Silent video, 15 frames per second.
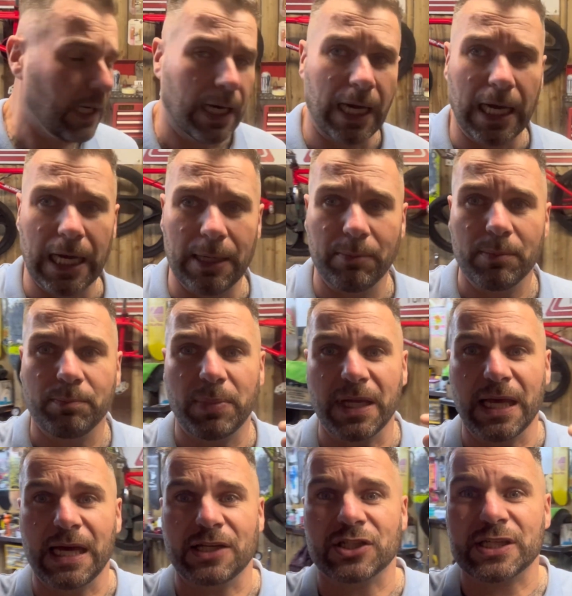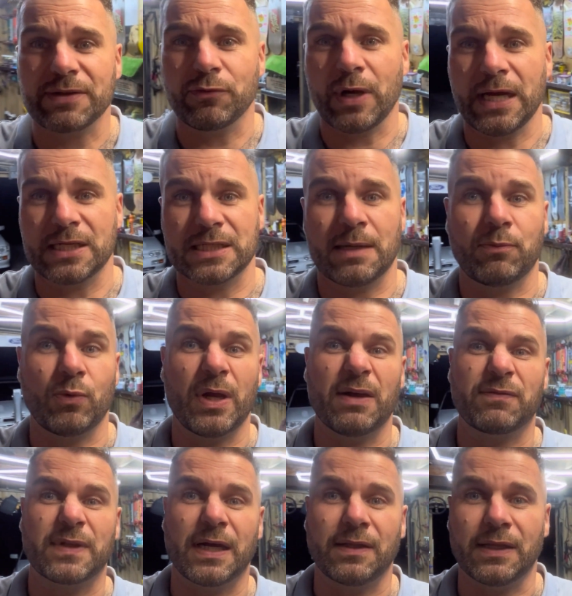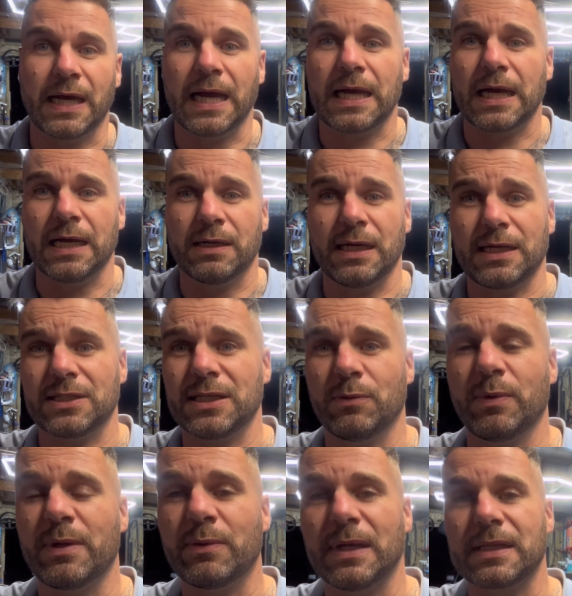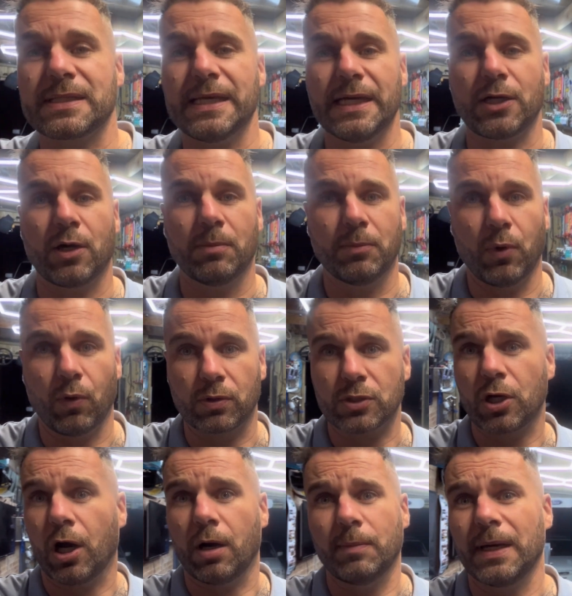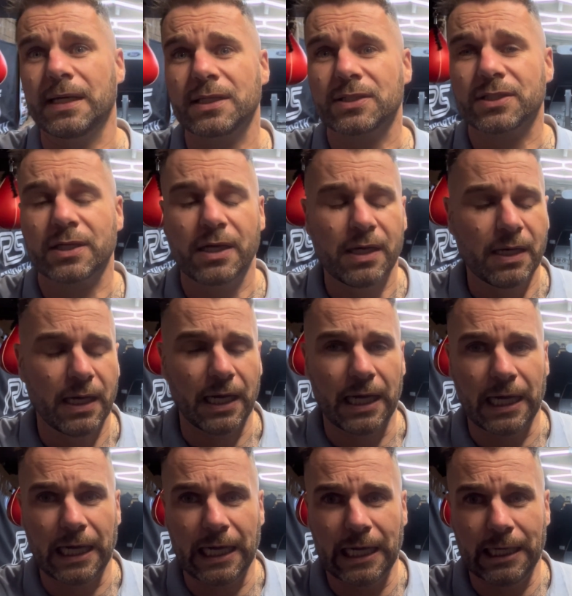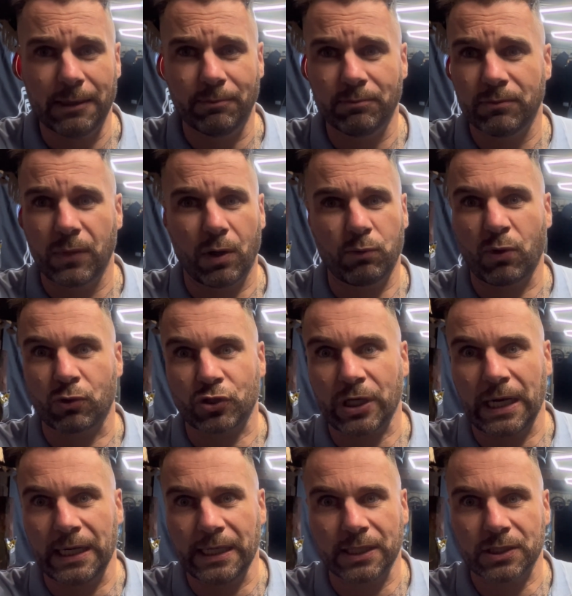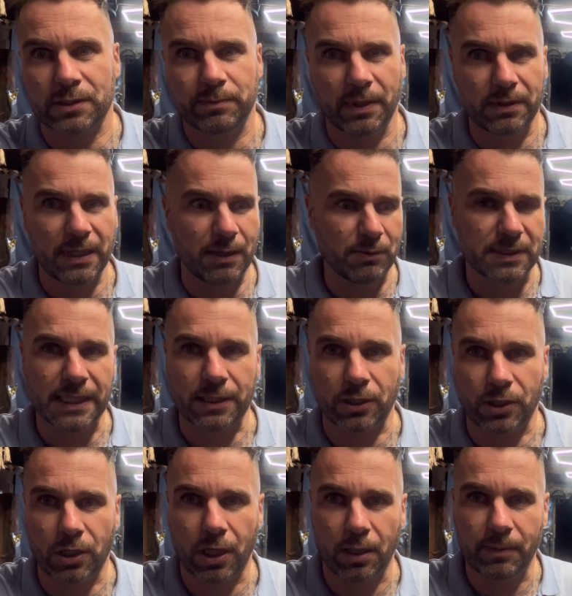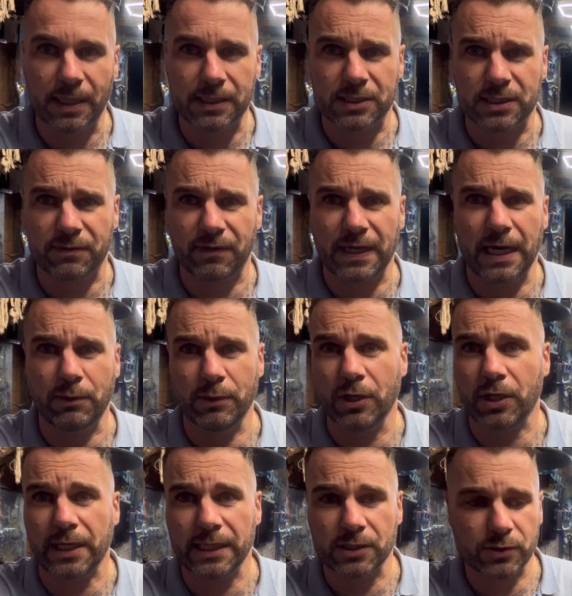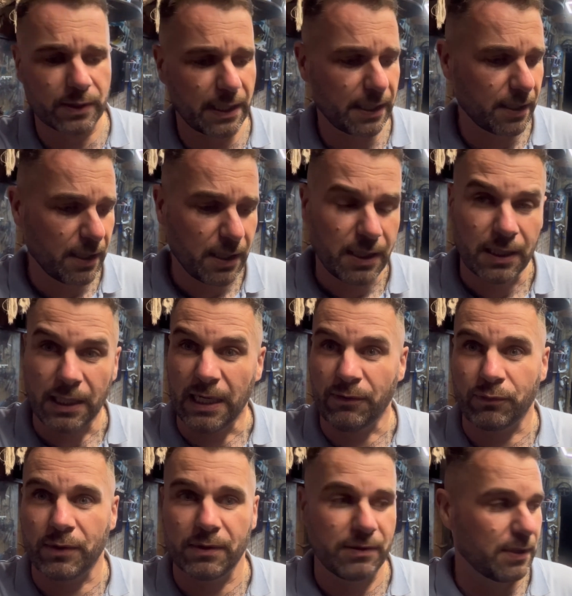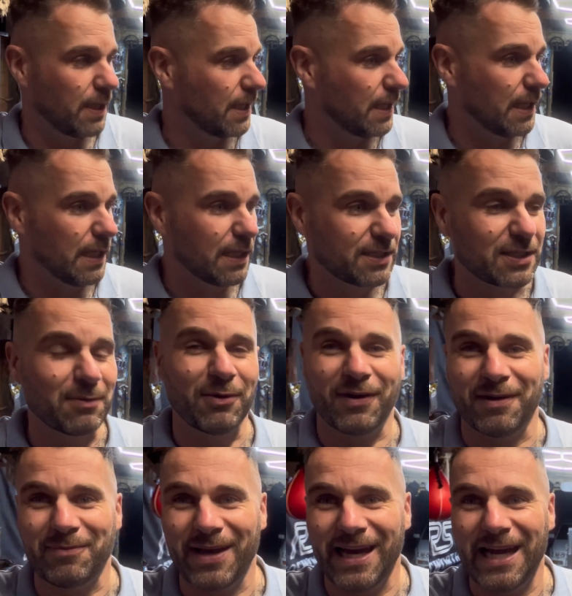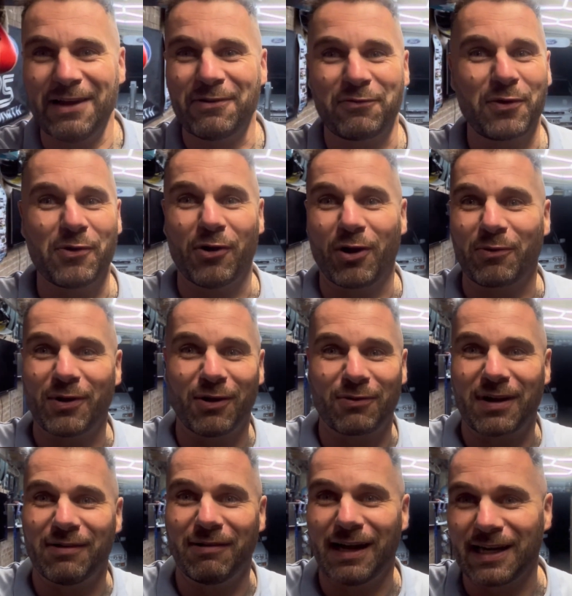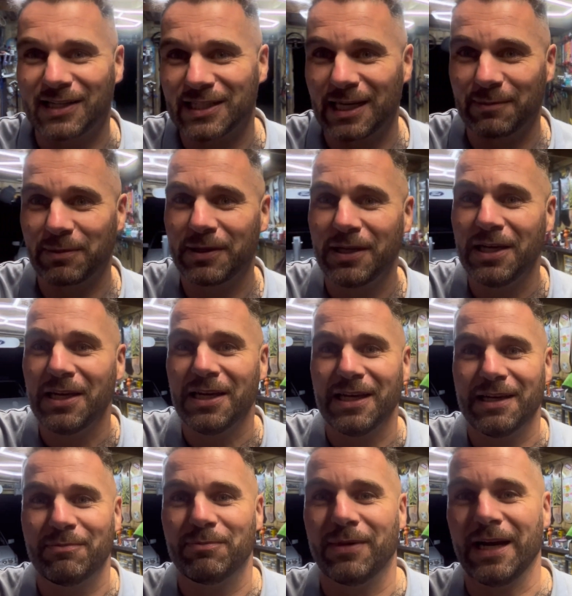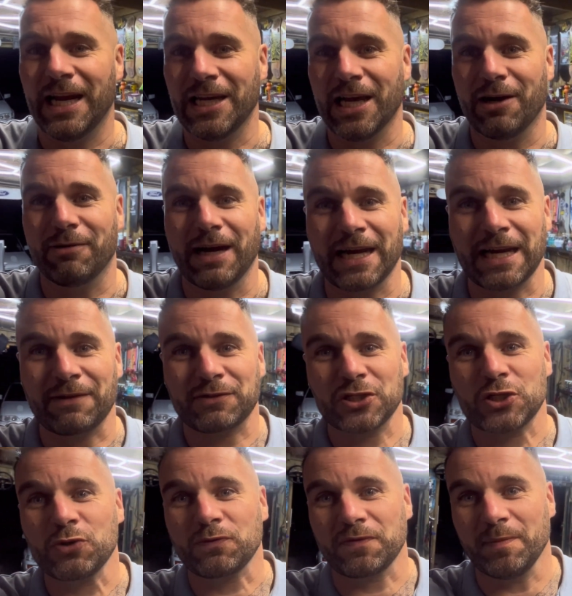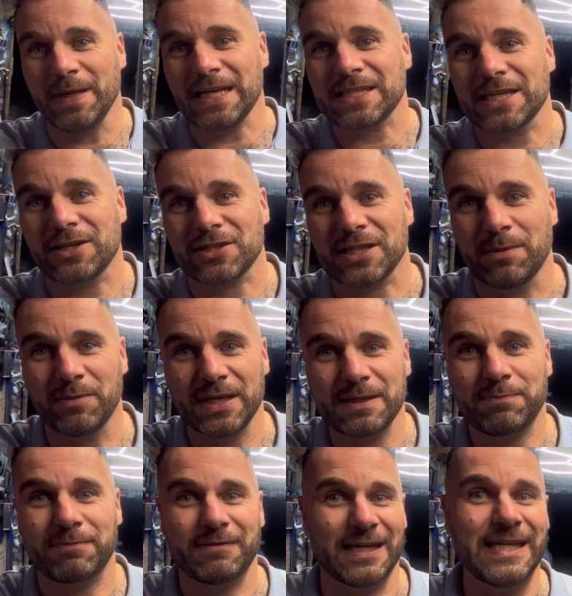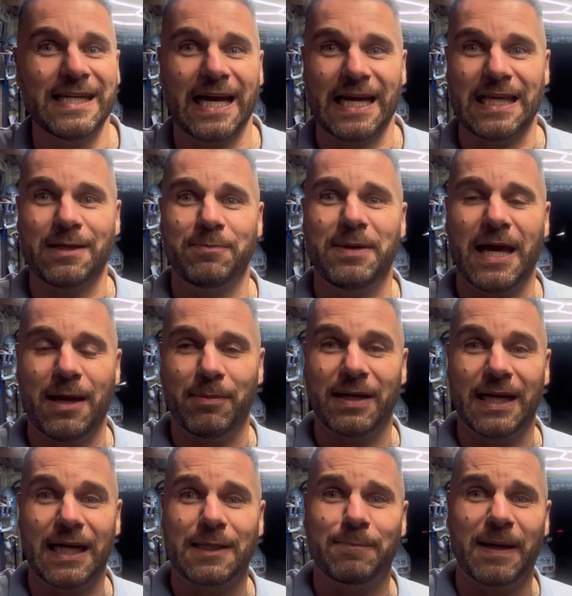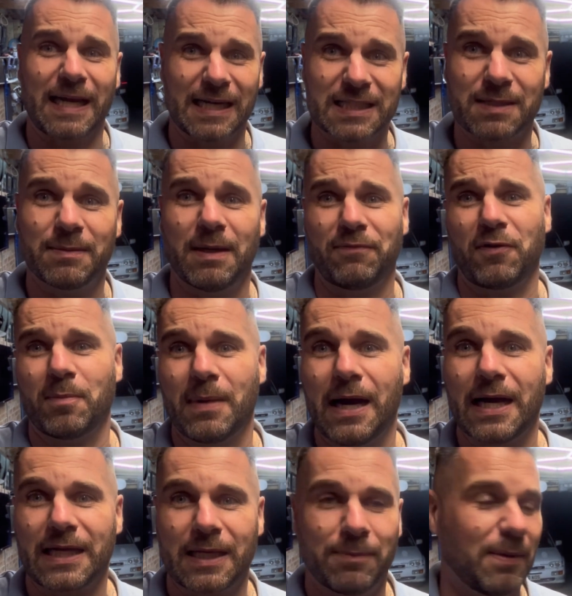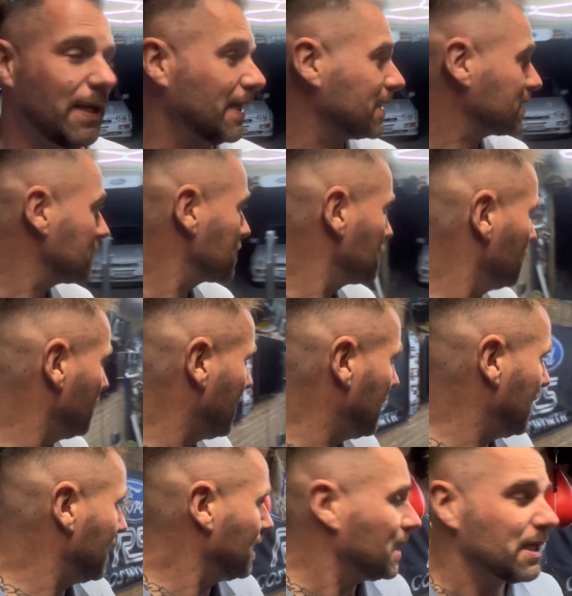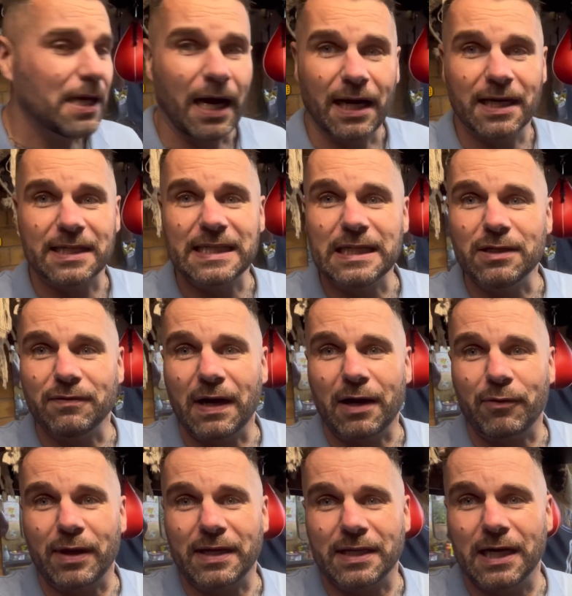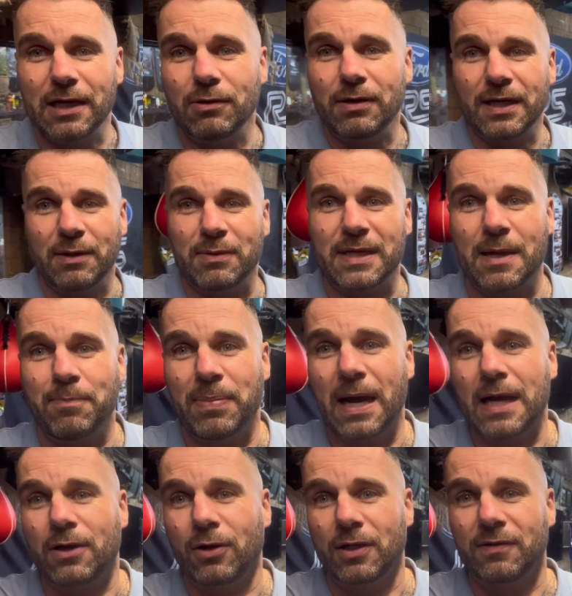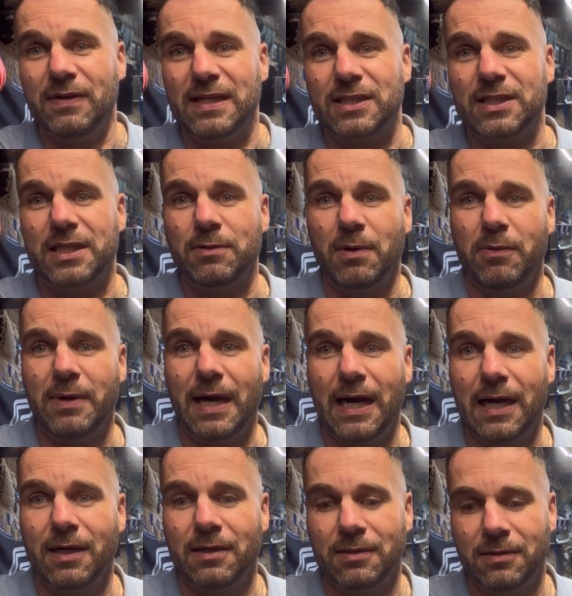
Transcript: But yeah, just give you a heads up, we have done that, and like I said, we will take on board comments. We won't challenge, but yeah, we'll take on the comments and stuff like that, and we'll look into it. Some of them, yeah, and if we're wrong, we'll hold our hands up. Yeah, but then yeah, I'm gonna have to shoot for a minute because I got somebody at 9 PM at night picking something up from Marketplace. So I'm gonna deal with that right now, and then we'll get back on this and see where we are.